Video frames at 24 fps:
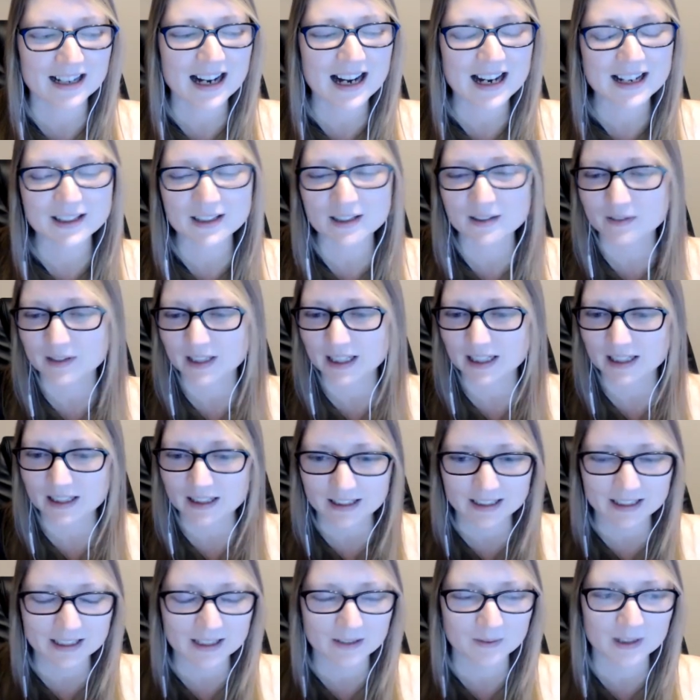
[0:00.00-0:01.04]
kind of
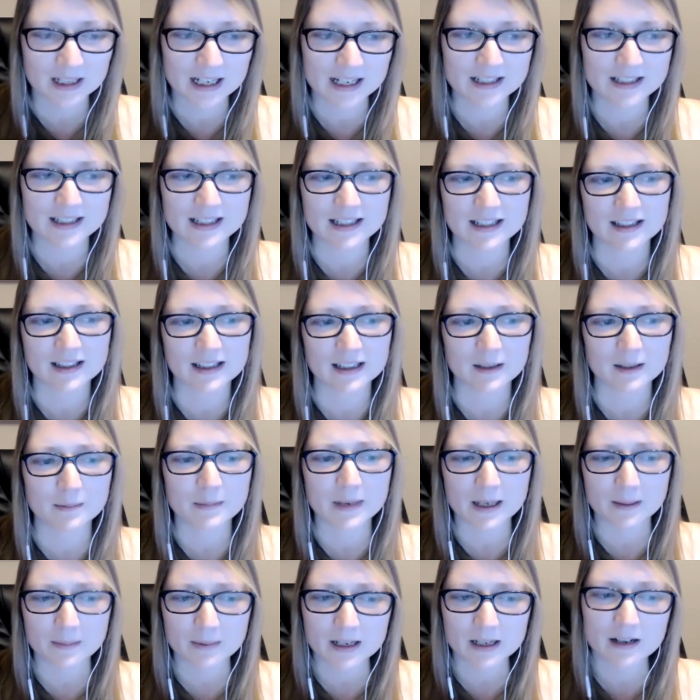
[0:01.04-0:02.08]
inkling of an idea, like
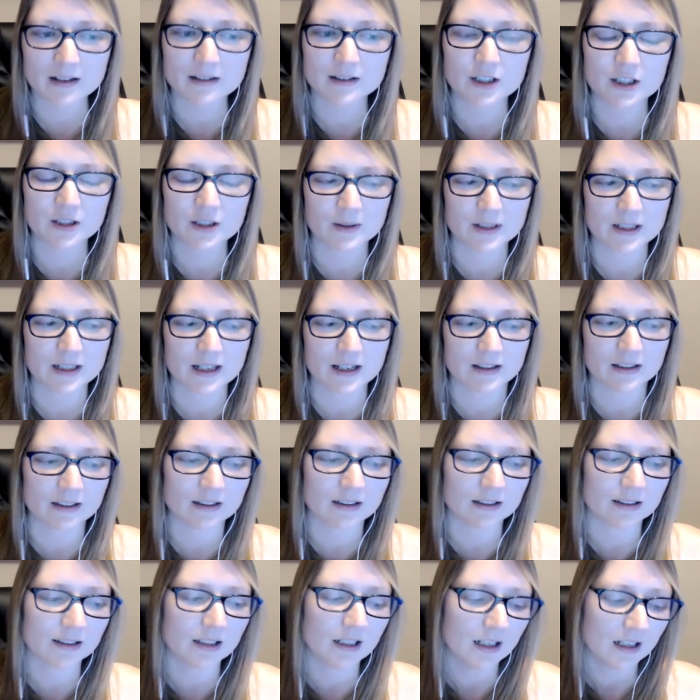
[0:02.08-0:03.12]
maybe I'll do
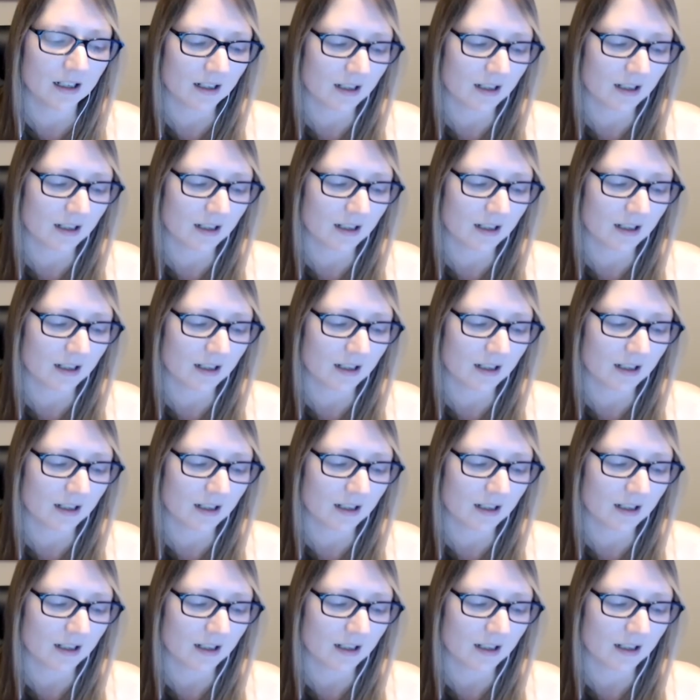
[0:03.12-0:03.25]
another